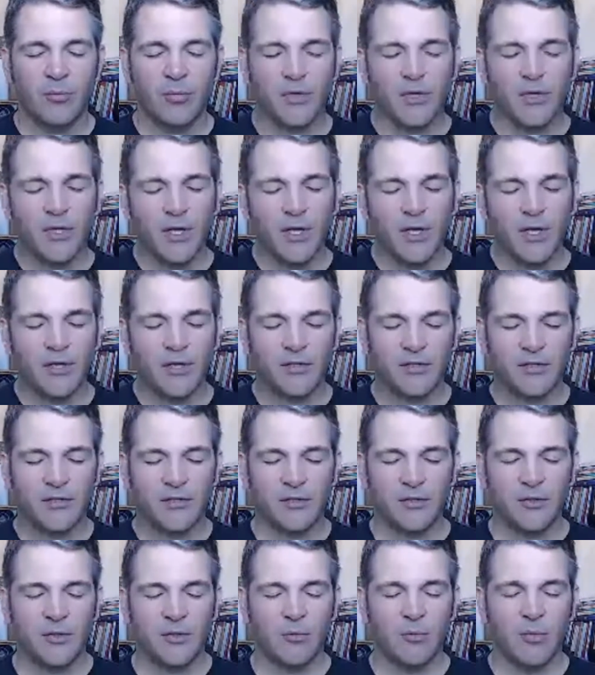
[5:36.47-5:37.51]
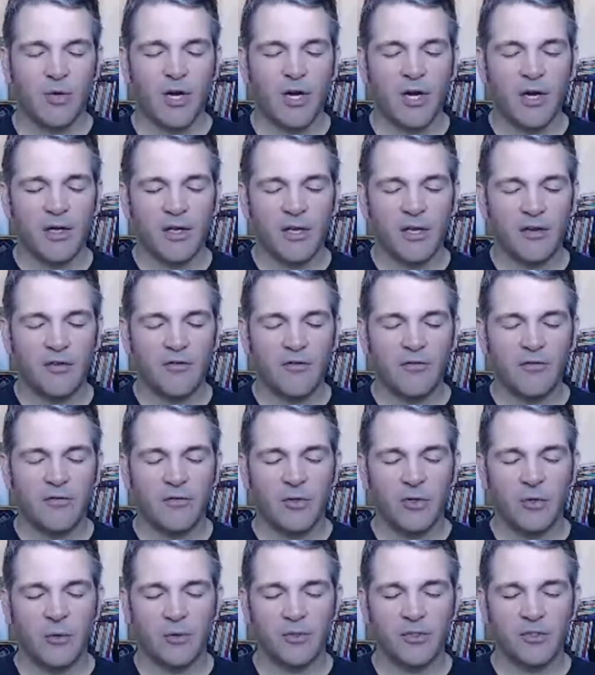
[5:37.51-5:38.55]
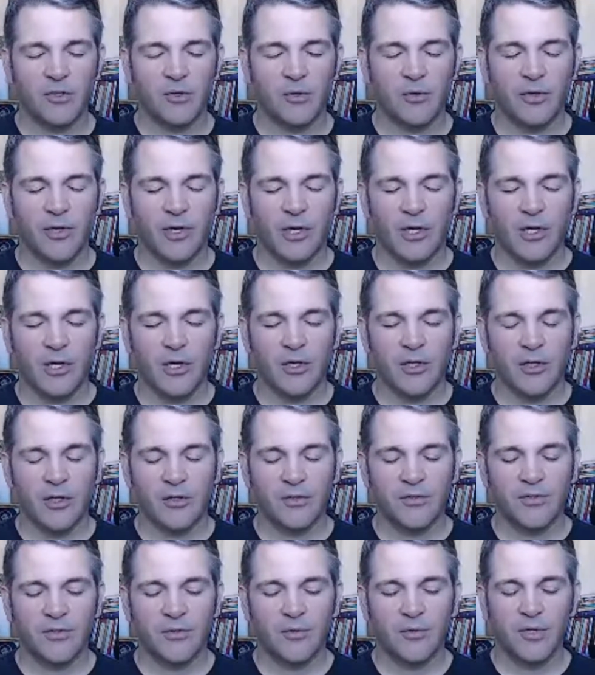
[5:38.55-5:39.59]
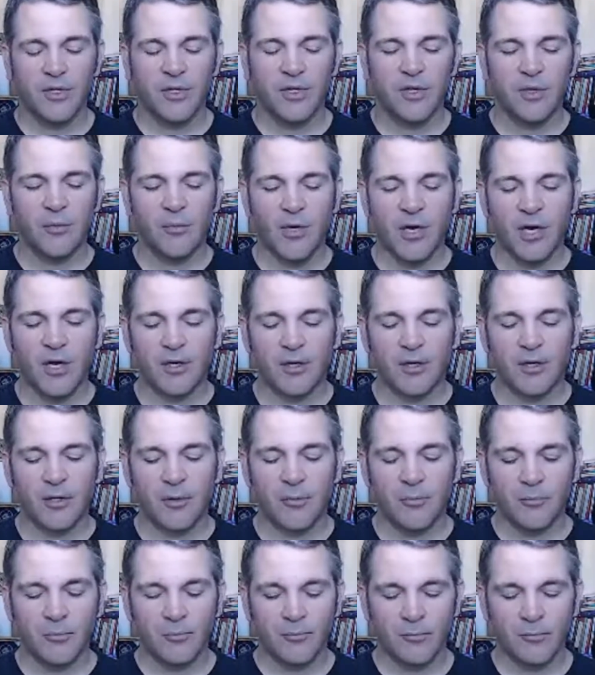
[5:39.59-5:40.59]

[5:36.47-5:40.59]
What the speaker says: place the body, feel what's going on also in the body.